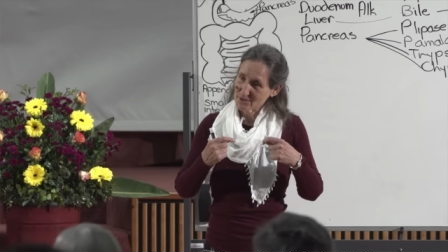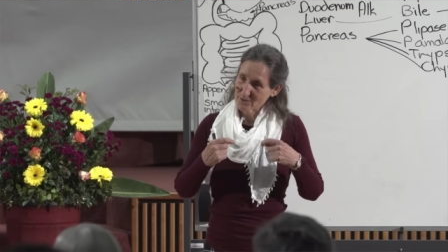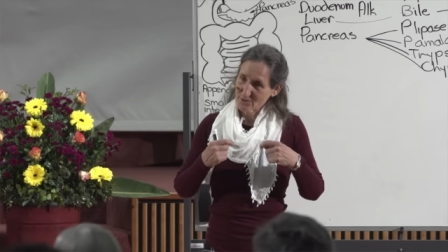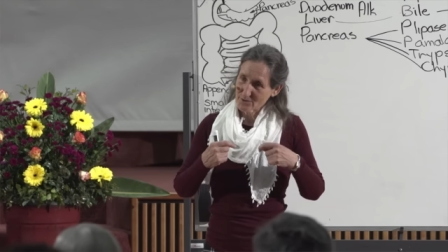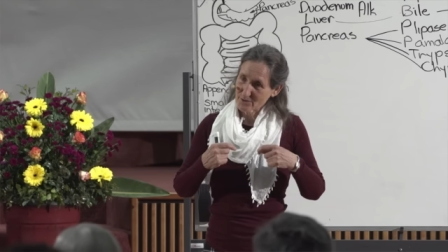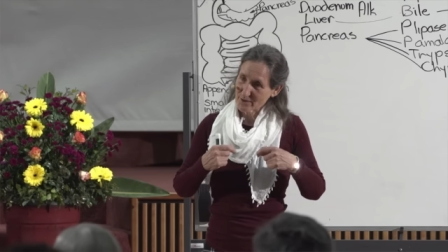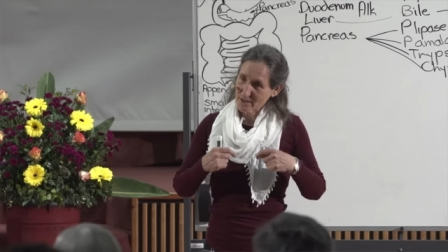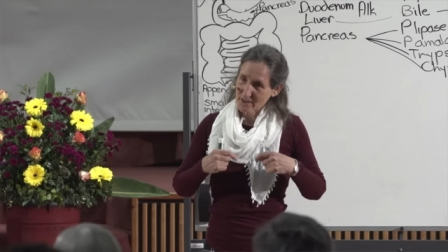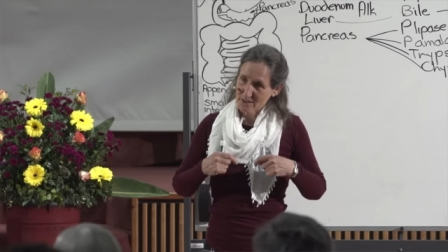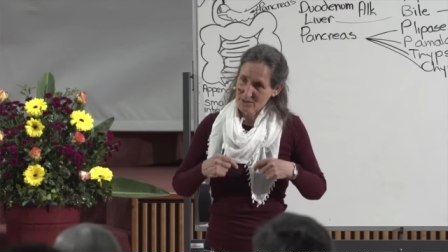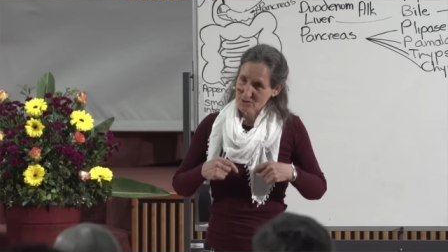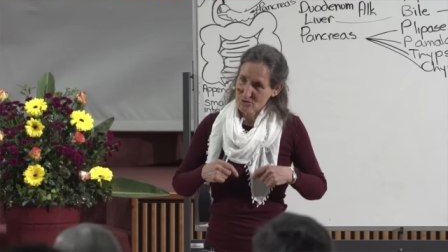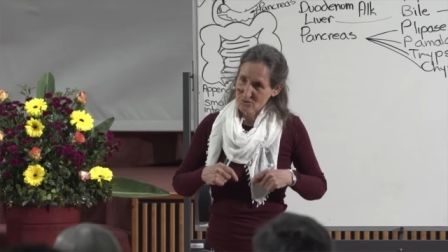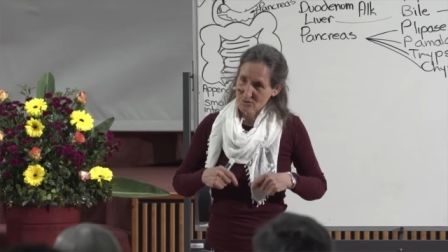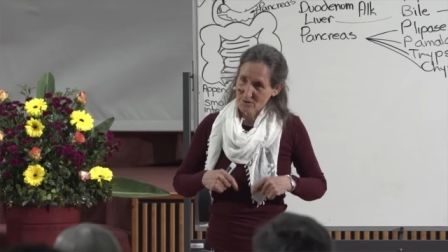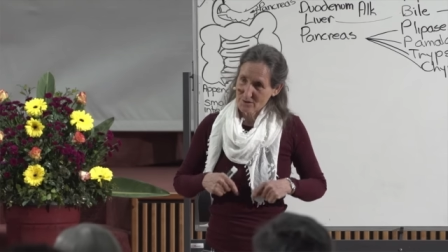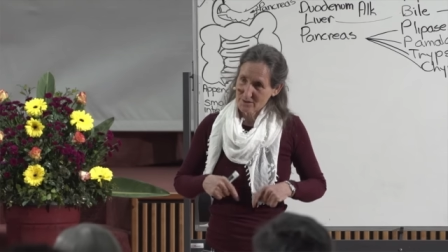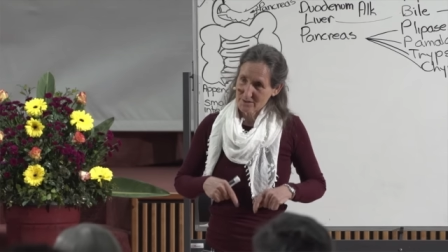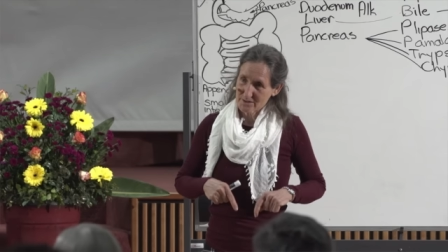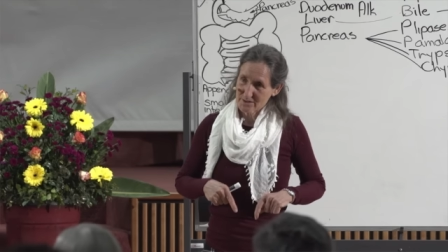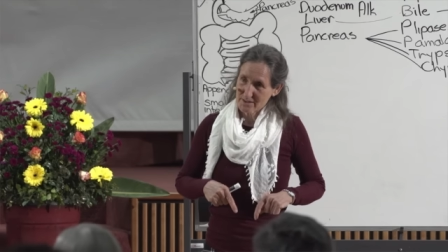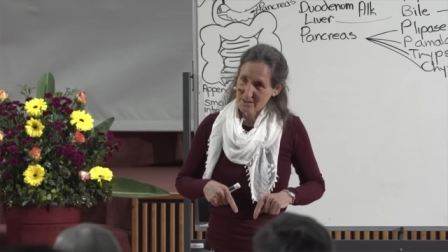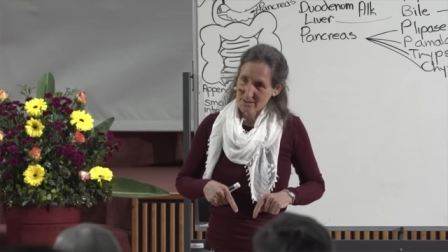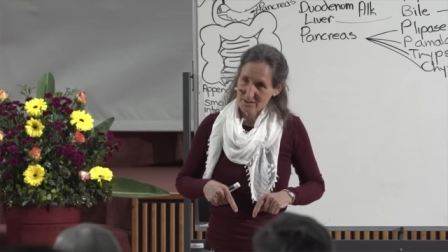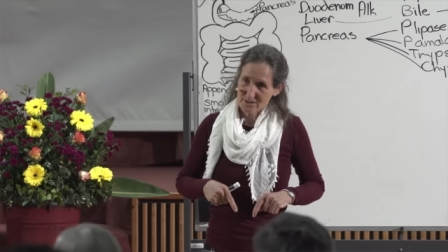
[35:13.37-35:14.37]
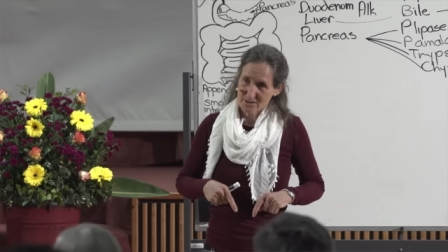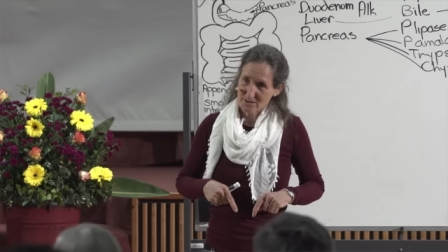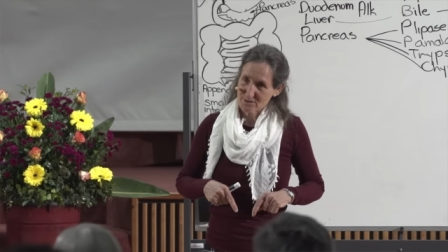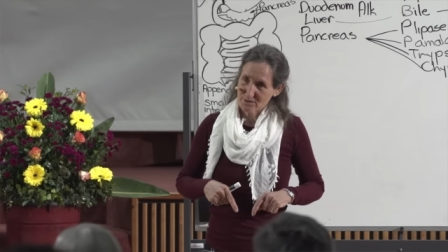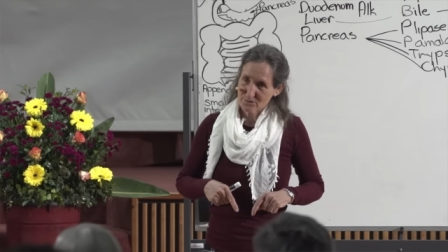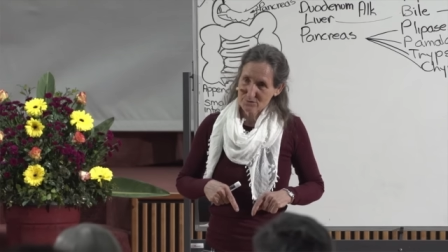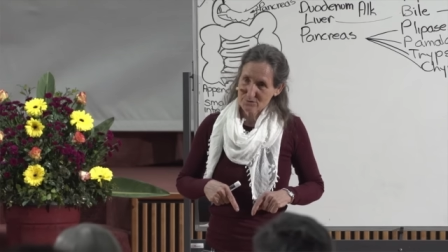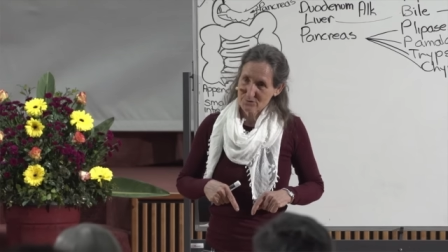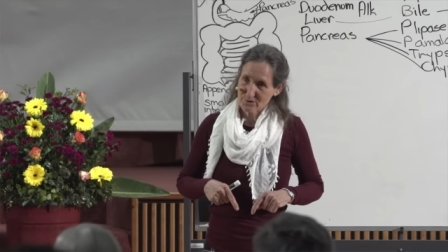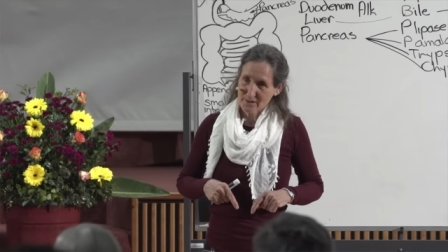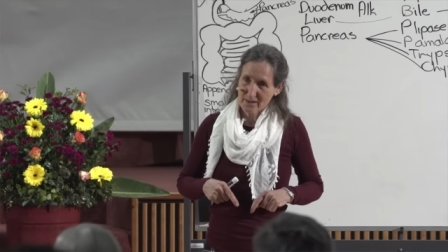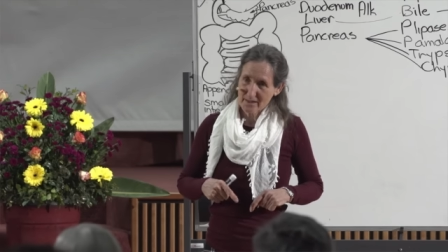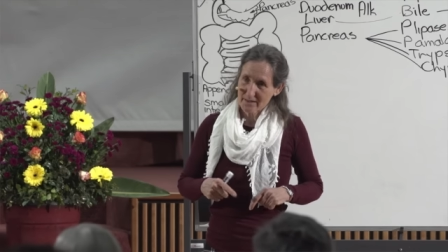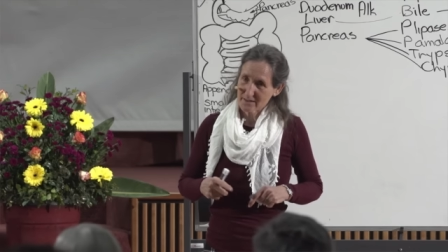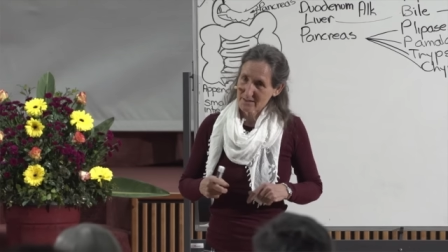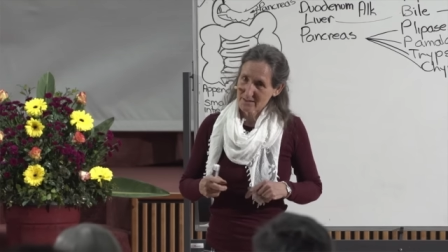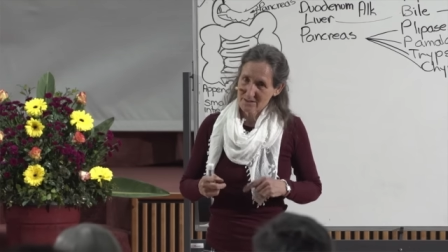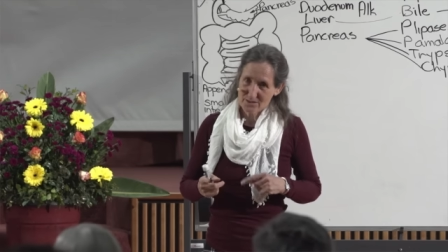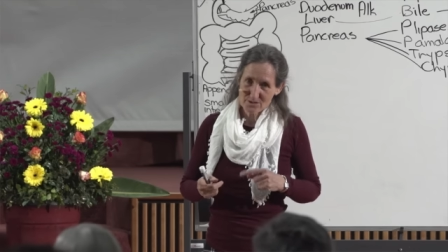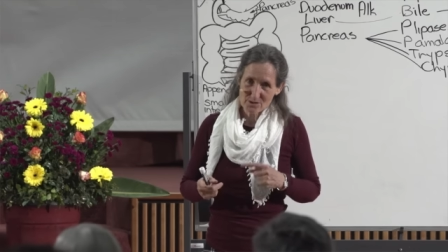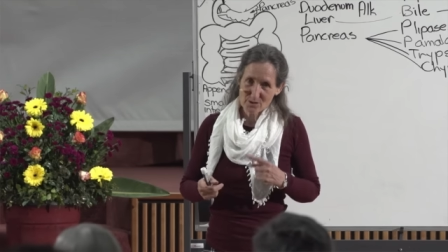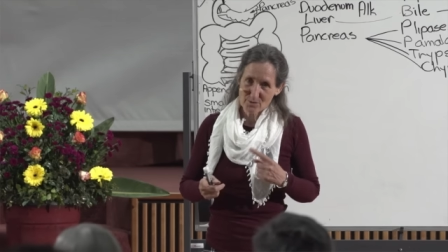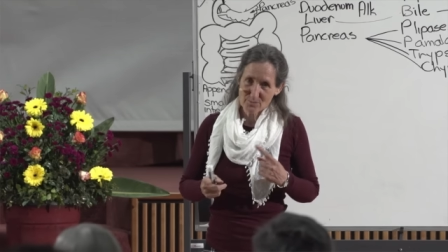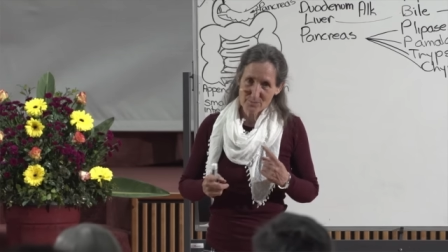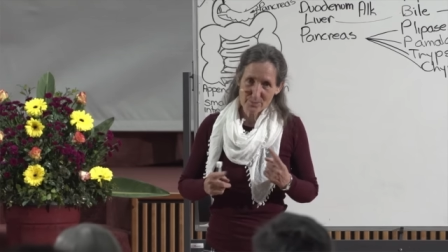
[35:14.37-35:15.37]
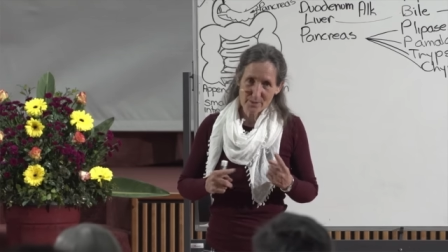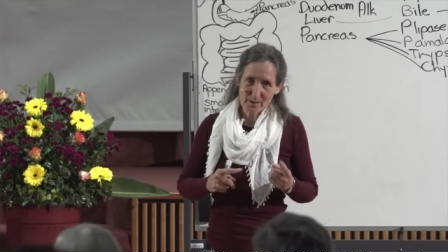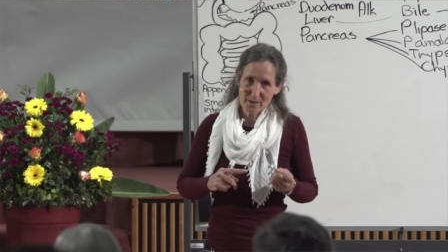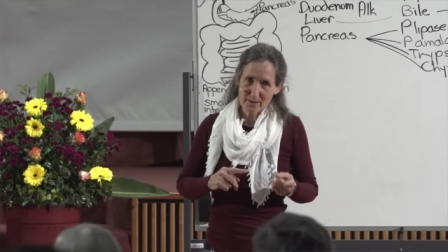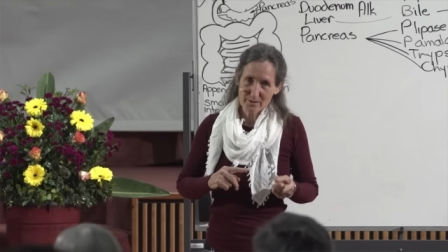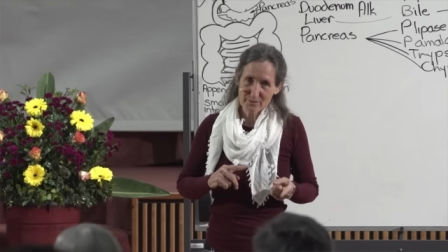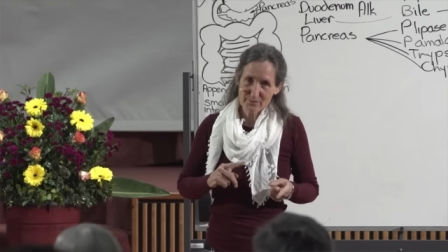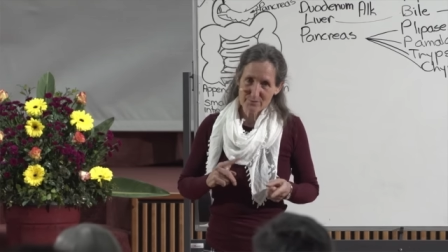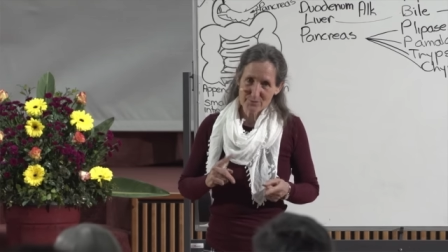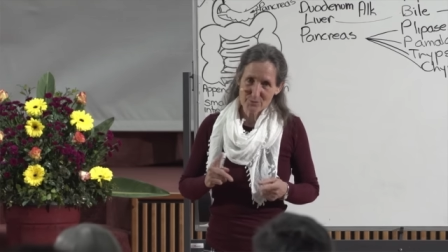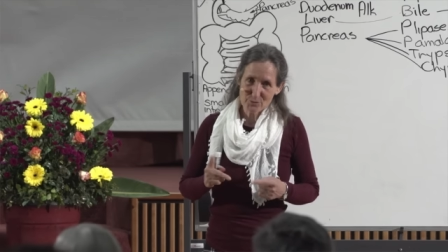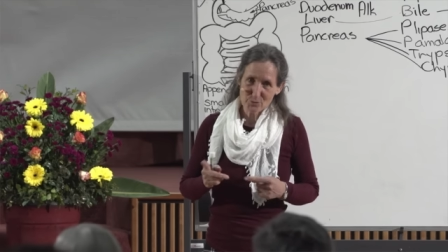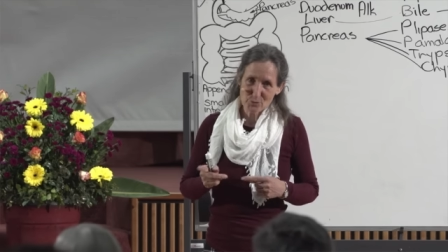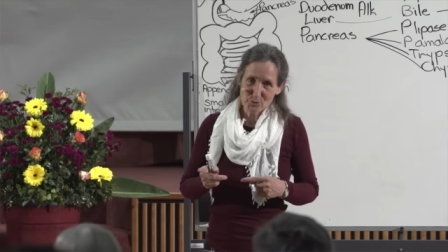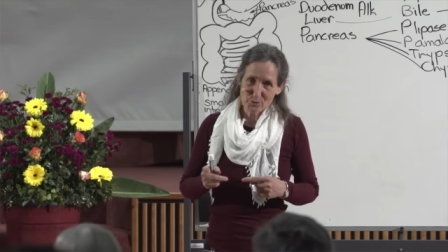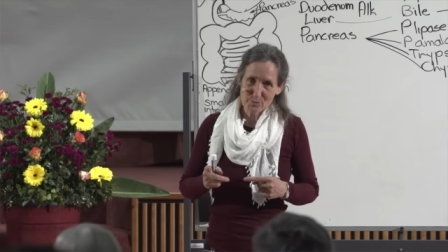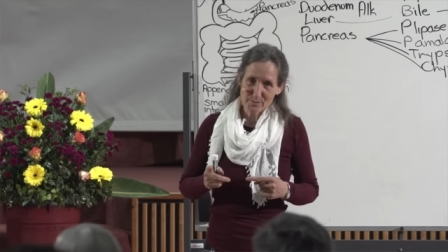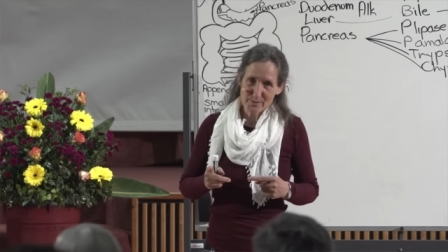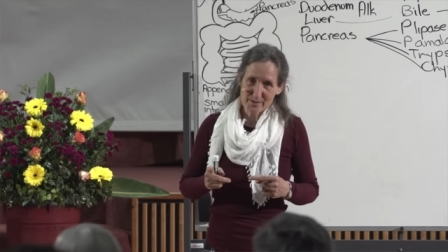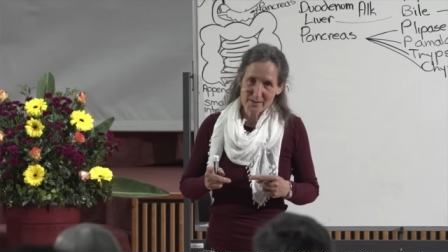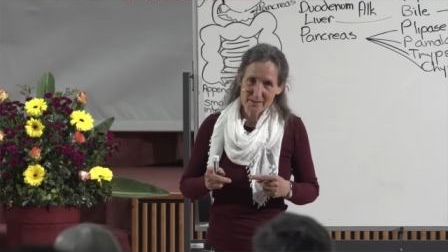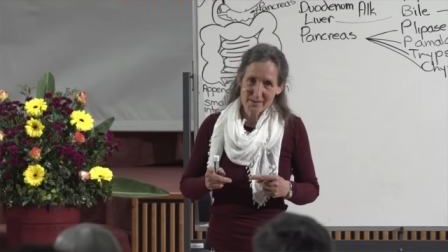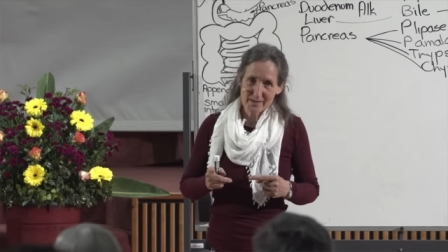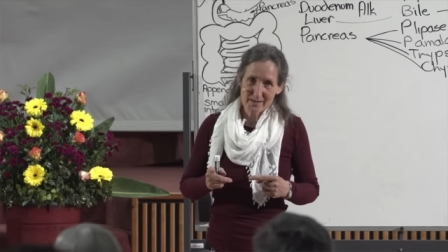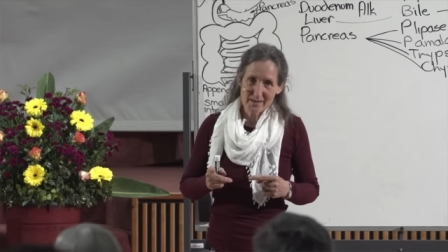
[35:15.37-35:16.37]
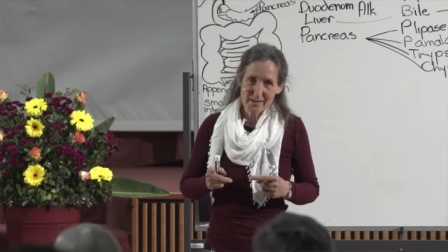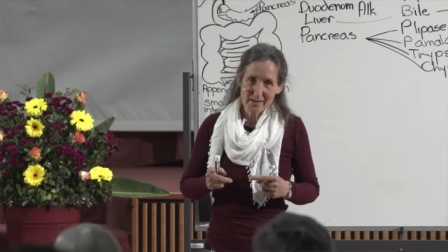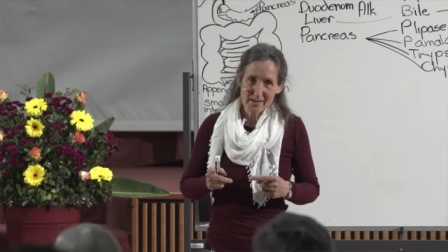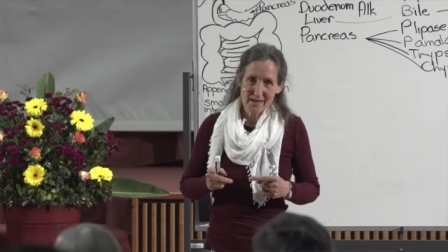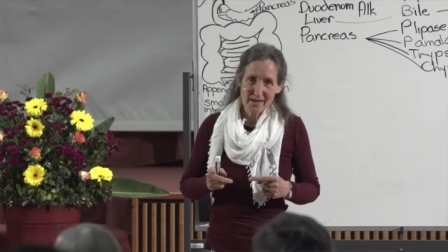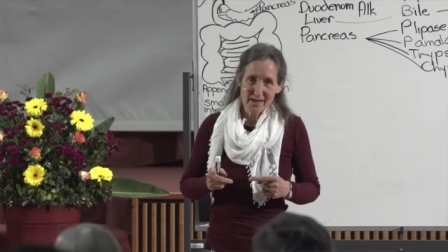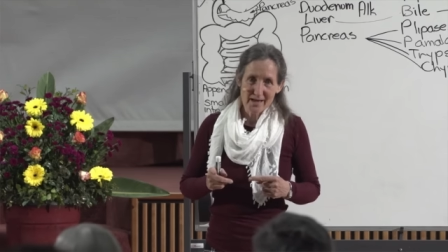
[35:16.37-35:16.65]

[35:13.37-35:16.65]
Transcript: your gastrointestinal tract is not part of you or me